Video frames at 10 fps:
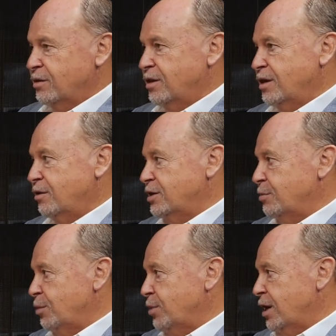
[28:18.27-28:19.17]
They're
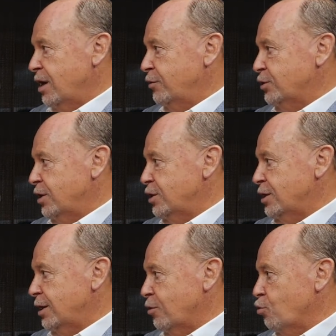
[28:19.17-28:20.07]
exhibiting behaviours and they're
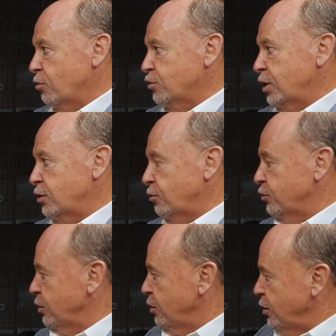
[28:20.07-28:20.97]
sending the wrong
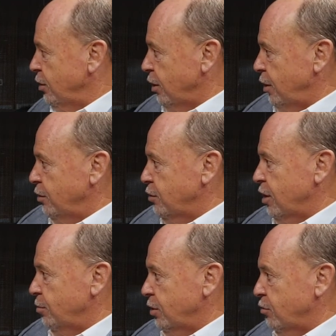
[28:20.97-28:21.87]
signals to the kids
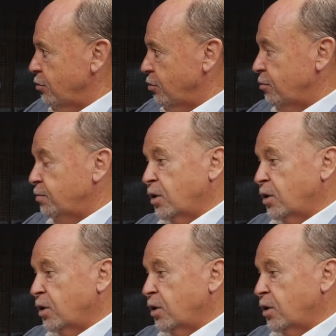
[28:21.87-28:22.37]
coming through.